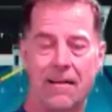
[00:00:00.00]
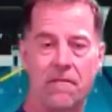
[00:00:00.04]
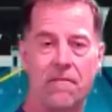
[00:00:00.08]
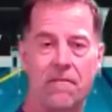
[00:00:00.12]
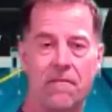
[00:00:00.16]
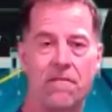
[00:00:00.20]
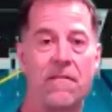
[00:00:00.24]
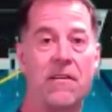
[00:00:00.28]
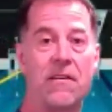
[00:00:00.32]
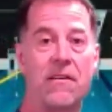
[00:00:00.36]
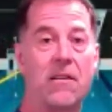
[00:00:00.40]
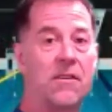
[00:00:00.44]

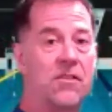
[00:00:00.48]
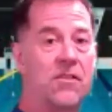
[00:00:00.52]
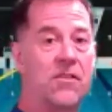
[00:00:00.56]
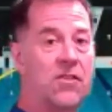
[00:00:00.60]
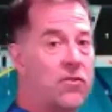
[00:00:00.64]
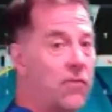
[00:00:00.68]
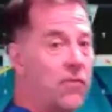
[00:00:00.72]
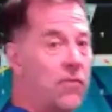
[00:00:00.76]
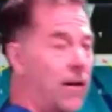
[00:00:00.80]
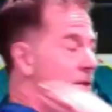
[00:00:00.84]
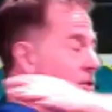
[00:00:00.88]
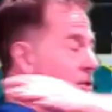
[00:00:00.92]
You feel a
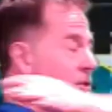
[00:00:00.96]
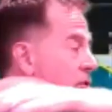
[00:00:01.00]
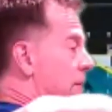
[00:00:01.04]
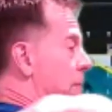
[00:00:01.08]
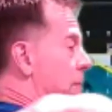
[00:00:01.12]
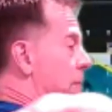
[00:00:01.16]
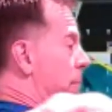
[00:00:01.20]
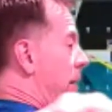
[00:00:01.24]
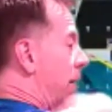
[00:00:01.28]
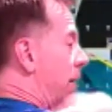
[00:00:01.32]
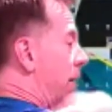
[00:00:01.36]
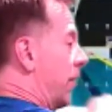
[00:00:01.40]
stretch on
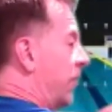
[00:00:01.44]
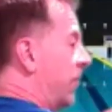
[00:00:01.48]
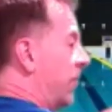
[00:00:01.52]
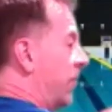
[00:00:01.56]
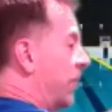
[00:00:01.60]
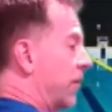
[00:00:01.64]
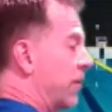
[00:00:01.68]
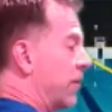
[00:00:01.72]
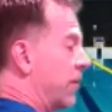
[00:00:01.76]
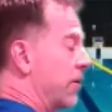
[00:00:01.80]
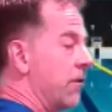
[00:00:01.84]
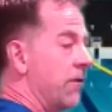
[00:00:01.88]
the
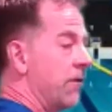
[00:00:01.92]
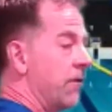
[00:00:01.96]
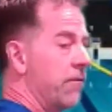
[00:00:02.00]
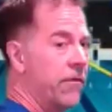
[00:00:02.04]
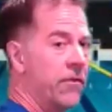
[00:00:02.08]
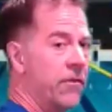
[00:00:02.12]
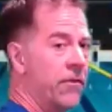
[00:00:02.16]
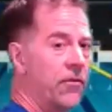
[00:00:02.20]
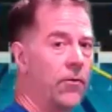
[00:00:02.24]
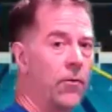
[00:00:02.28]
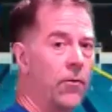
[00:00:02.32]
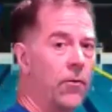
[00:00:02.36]
posterior
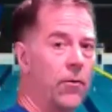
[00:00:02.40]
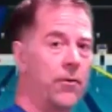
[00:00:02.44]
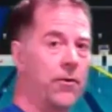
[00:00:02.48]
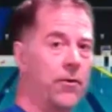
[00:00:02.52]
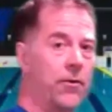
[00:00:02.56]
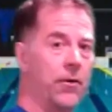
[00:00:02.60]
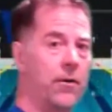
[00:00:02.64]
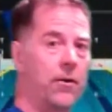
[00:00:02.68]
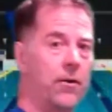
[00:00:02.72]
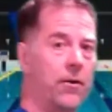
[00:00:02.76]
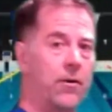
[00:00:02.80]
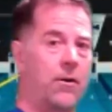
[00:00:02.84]
of the
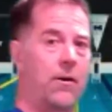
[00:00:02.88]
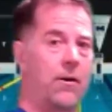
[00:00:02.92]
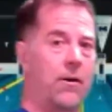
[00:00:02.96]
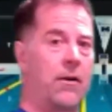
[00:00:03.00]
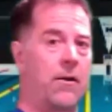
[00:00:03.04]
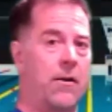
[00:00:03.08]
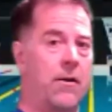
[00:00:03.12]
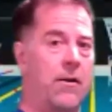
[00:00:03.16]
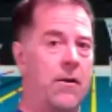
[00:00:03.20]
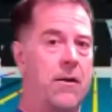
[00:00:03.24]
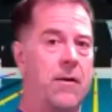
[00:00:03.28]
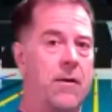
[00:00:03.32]
shoulder.
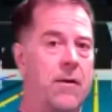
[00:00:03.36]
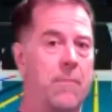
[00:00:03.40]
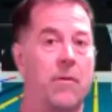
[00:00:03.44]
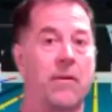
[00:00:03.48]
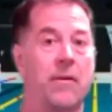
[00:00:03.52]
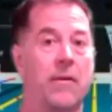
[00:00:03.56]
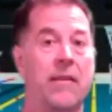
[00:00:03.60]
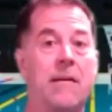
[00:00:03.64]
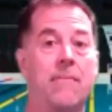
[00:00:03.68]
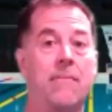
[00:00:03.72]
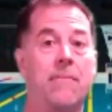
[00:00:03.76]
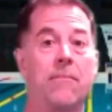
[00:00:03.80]

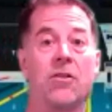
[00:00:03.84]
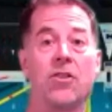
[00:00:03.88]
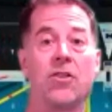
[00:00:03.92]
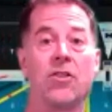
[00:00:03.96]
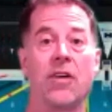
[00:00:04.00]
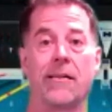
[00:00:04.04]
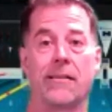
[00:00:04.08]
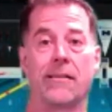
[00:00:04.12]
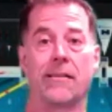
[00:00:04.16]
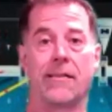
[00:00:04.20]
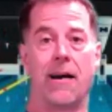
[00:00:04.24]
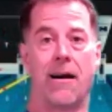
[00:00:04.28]
Keep the
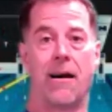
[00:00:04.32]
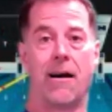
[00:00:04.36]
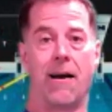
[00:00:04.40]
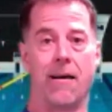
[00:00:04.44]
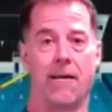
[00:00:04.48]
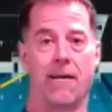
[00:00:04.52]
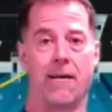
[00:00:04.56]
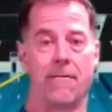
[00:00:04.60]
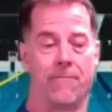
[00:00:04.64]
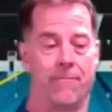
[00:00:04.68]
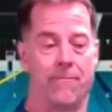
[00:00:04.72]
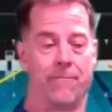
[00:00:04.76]
chest high.
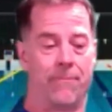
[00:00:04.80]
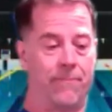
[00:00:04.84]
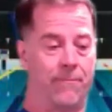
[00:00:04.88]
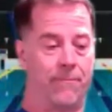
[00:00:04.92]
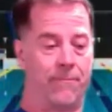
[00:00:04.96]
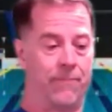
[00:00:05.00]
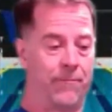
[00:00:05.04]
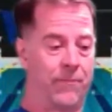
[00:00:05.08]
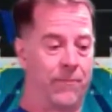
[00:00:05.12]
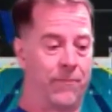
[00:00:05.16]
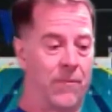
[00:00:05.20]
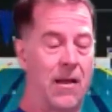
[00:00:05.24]

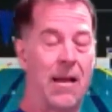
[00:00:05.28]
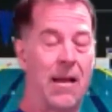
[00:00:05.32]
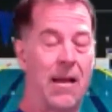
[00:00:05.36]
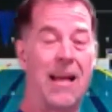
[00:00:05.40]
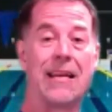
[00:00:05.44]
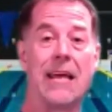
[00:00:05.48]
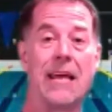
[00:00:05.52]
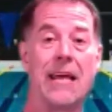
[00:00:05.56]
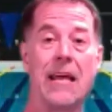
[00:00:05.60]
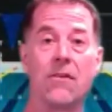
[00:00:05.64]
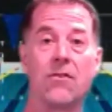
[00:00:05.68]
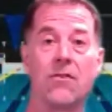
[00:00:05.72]

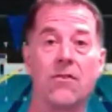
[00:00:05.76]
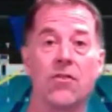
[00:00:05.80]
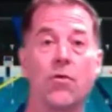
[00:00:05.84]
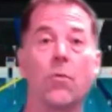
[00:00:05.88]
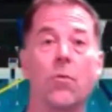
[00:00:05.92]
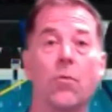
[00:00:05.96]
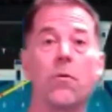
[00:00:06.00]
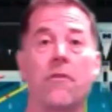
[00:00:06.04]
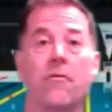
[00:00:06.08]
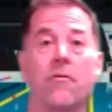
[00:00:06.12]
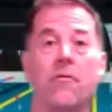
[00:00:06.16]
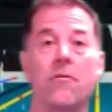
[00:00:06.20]
Again,
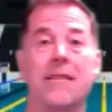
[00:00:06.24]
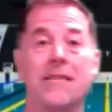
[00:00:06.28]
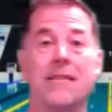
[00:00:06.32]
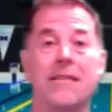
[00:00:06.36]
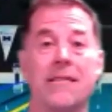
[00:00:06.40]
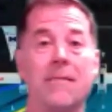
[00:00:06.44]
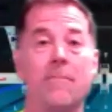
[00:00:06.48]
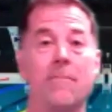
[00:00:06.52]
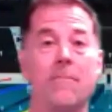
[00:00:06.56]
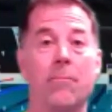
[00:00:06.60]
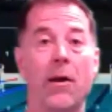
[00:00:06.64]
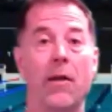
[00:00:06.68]
2 or 3
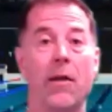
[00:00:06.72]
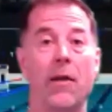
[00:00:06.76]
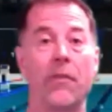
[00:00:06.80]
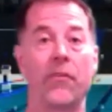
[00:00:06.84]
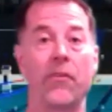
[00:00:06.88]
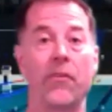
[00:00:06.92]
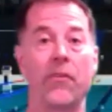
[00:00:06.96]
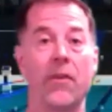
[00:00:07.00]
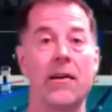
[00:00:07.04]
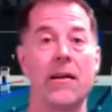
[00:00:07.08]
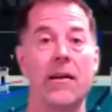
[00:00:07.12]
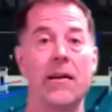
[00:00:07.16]
deep
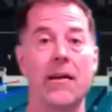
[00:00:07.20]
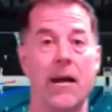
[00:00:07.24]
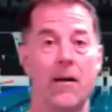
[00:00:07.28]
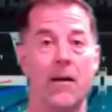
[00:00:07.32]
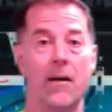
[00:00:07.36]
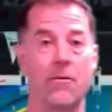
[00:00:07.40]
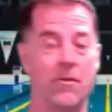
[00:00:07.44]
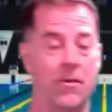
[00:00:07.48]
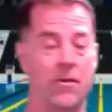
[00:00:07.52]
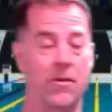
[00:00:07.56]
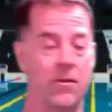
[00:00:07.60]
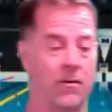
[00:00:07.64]
breaths in and
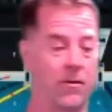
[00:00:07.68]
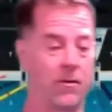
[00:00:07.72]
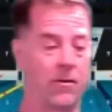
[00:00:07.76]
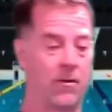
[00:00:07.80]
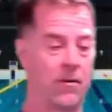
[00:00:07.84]
out.